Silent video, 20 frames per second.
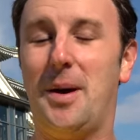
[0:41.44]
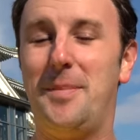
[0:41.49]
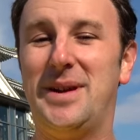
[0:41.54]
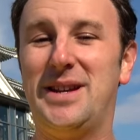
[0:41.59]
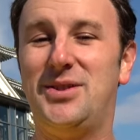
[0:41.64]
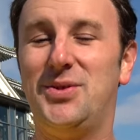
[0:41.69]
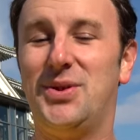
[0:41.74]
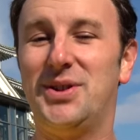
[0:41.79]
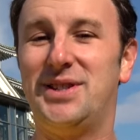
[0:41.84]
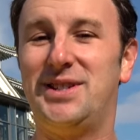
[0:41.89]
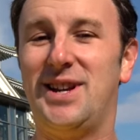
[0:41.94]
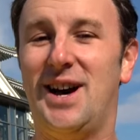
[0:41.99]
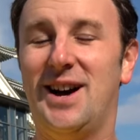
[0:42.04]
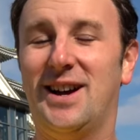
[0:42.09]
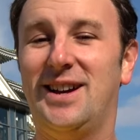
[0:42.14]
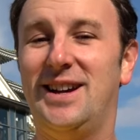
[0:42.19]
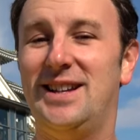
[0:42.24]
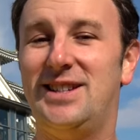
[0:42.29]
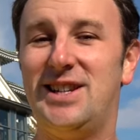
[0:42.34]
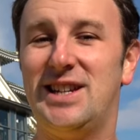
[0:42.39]
coming to
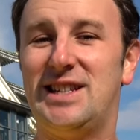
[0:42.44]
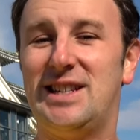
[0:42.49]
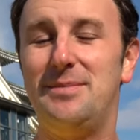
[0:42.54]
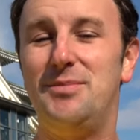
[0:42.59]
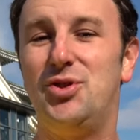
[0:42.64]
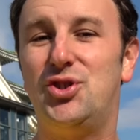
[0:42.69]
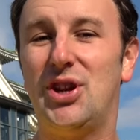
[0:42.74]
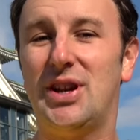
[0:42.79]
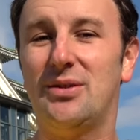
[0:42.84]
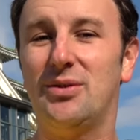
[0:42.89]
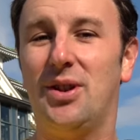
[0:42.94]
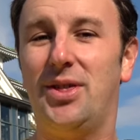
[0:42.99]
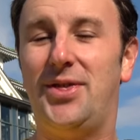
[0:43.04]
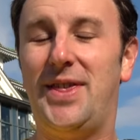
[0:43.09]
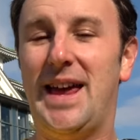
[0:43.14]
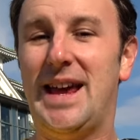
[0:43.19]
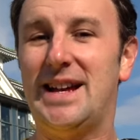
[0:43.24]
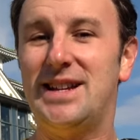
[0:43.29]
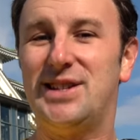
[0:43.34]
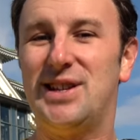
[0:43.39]
Osaka is just some general
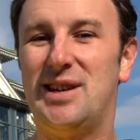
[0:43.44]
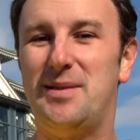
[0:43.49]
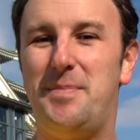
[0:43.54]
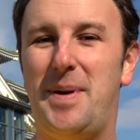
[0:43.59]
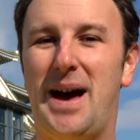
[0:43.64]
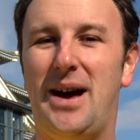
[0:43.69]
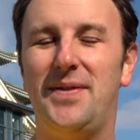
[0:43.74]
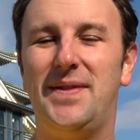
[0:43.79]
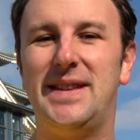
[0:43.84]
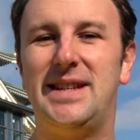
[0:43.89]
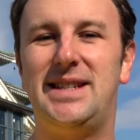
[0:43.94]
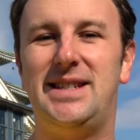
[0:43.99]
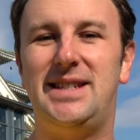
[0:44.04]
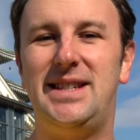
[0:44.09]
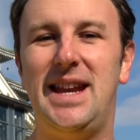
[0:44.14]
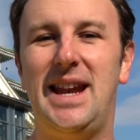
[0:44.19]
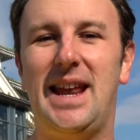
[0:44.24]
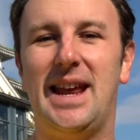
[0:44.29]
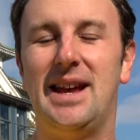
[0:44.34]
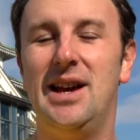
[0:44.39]
things about the
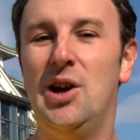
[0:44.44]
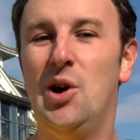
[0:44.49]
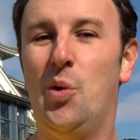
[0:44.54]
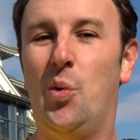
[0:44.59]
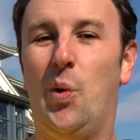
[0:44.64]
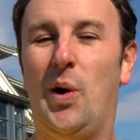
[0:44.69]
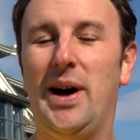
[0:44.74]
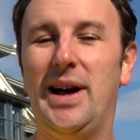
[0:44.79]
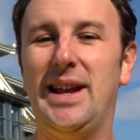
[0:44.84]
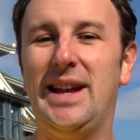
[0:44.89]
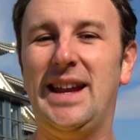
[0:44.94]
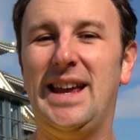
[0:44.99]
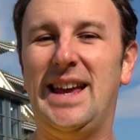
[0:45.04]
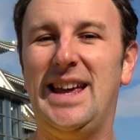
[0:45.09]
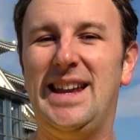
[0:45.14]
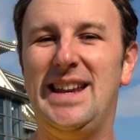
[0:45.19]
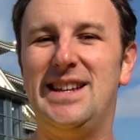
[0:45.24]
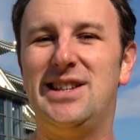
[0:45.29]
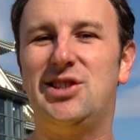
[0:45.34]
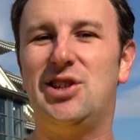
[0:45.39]
city. One,
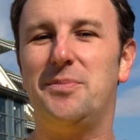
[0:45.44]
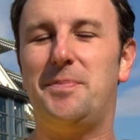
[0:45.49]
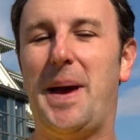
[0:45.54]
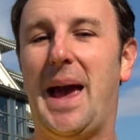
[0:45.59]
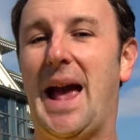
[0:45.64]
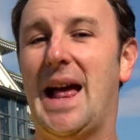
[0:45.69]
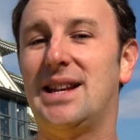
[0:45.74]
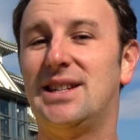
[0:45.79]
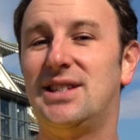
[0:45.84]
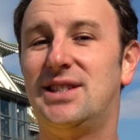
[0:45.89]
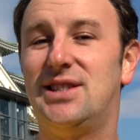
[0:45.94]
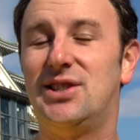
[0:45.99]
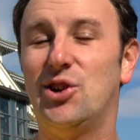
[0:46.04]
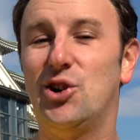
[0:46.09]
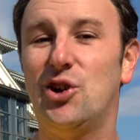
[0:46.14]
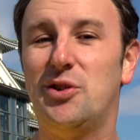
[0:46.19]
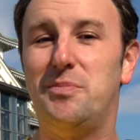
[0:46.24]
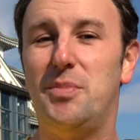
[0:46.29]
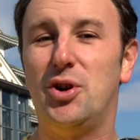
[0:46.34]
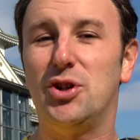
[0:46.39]
it is Japan's
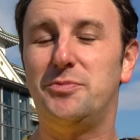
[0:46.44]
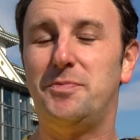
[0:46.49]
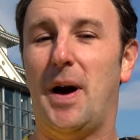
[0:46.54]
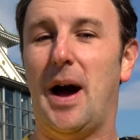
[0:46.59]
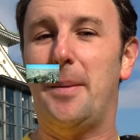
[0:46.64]
third most